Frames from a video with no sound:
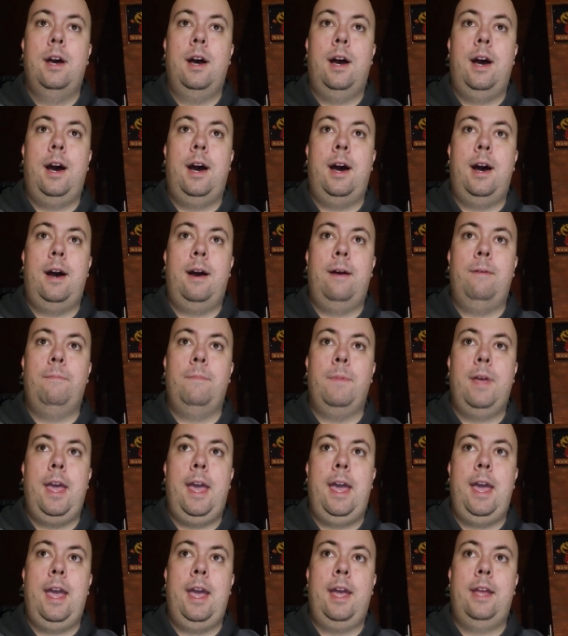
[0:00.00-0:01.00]

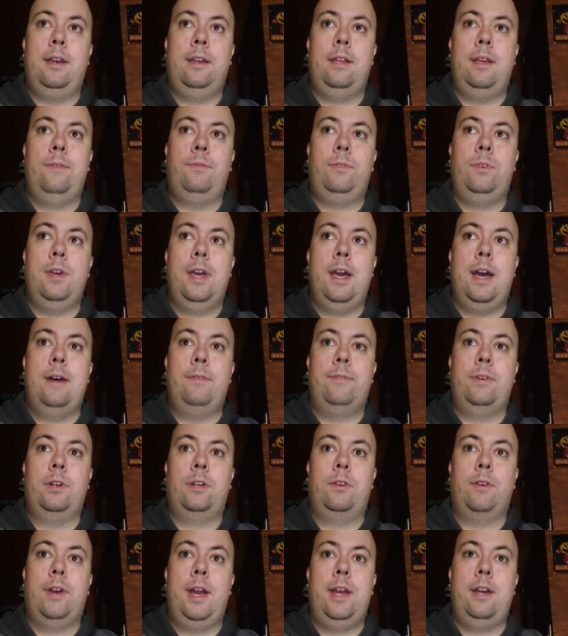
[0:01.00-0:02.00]
And if you have a
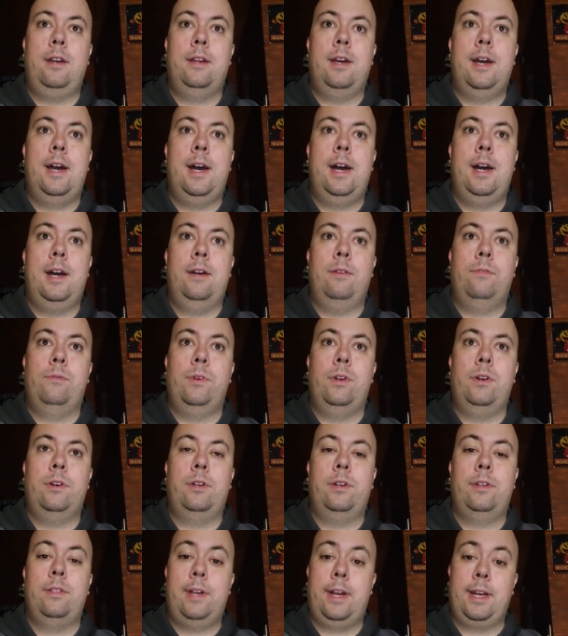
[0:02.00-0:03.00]
great
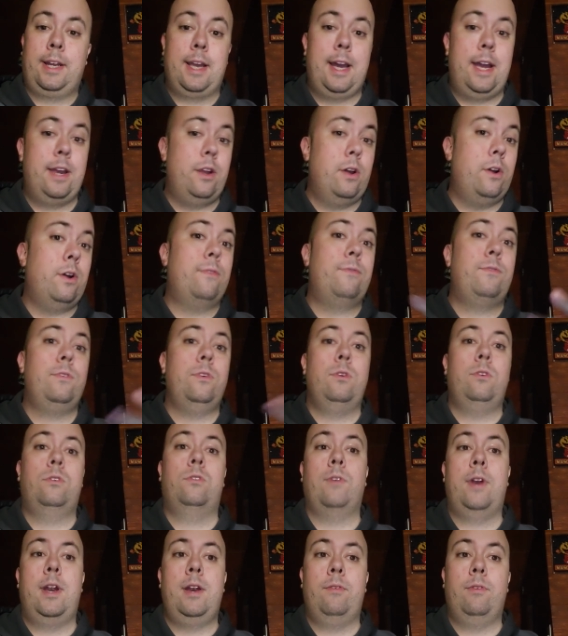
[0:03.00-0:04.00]
realtor, like I know a few
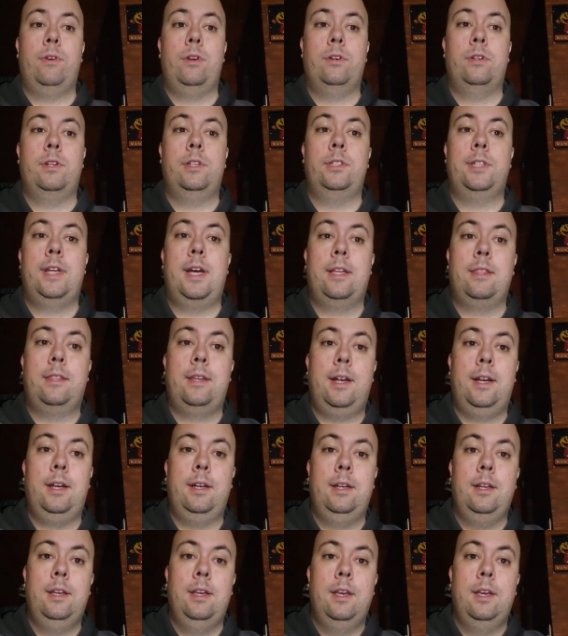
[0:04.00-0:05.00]
great realtors out there,